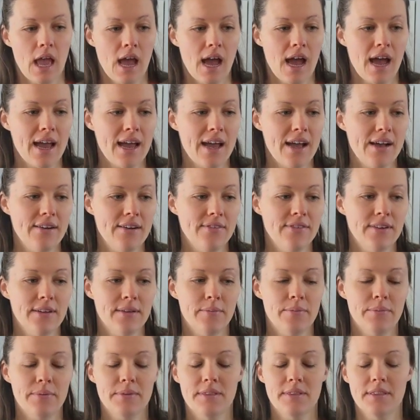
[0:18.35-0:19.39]
I have
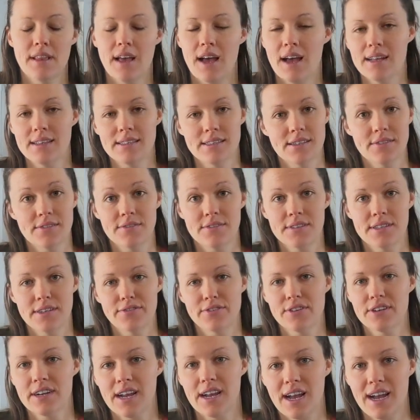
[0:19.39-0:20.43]
lots of
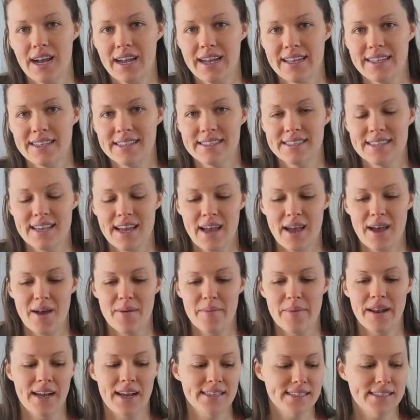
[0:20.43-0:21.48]
different kinds,
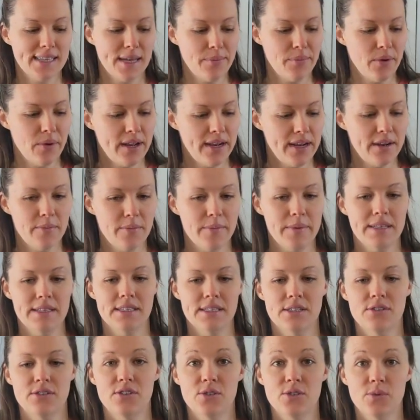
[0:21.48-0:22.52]
and I separated them
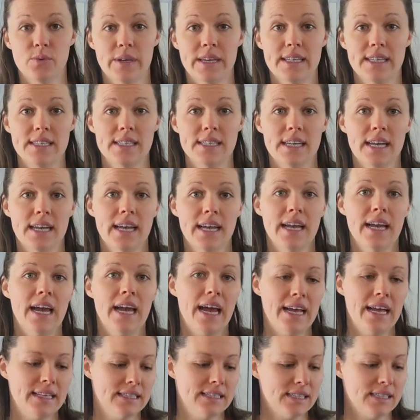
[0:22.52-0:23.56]
into sweet
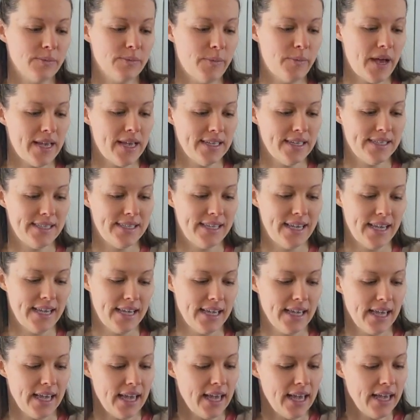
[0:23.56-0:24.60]
and spicy.
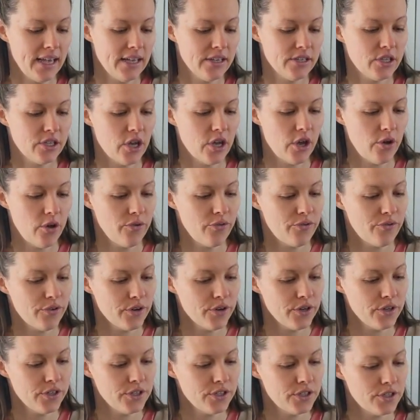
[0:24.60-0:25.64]
So
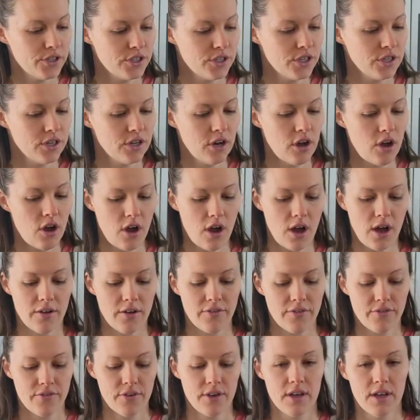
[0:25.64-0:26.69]
first
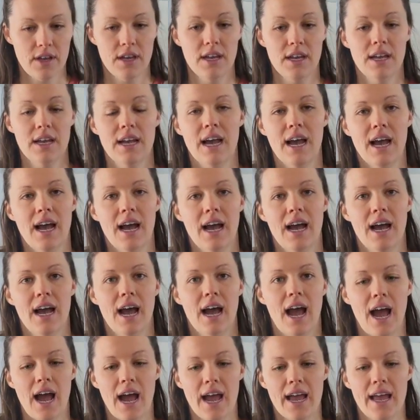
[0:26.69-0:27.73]
off,
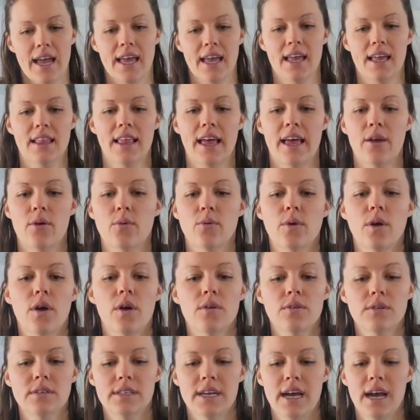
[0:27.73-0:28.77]
I
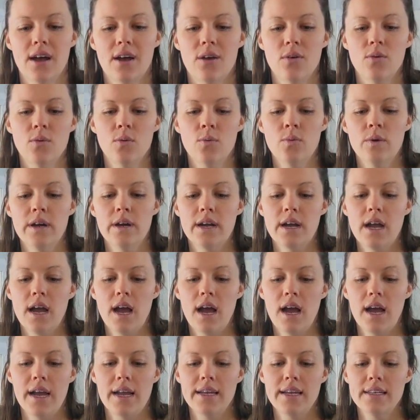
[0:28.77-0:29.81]
wrote down what
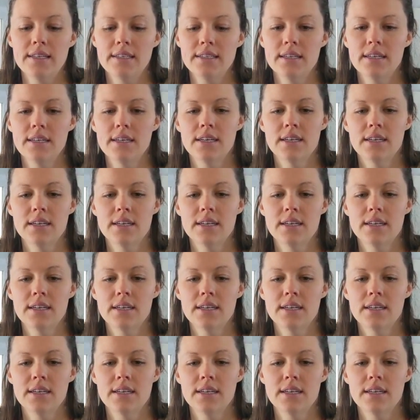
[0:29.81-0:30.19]
kind